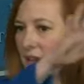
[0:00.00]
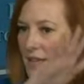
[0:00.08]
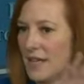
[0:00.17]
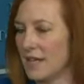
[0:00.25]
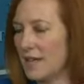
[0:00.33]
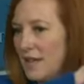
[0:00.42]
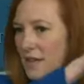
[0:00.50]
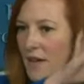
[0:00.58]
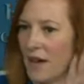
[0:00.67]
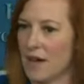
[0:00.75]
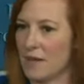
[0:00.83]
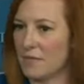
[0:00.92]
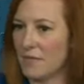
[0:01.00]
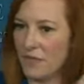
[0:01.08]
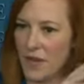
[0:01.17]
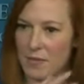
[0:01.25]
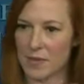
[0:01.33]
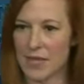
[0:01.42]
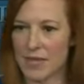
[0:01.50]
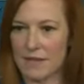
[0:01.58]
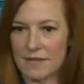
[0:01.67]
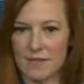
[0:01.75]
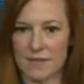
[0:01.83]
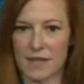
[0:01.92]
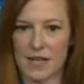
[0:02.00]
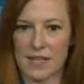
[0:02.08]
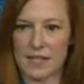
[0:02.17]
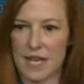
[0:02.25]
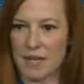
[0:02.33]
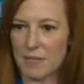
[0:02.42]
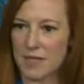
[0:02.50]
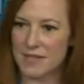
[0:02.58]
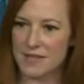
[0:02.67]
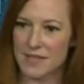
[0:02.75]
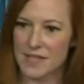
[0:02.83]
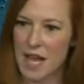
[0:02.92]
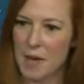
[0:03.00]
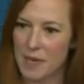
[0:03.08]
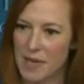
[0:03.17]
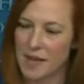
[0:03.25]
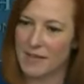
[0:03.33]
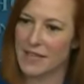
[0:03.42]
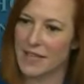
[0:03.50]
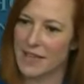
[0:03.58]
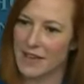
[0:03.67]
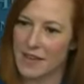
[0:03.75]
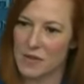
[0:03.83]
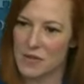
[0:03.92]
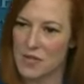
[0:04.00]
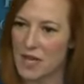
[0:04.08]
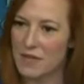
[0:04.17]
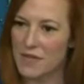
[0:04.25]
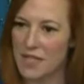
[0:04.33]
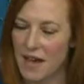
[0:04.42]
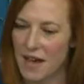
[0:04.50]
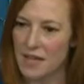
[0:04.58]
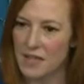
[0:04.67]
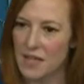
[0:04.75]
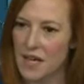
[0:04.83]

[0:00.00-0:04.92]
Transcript: the um, family excitement that's happening on the other side of the aisle.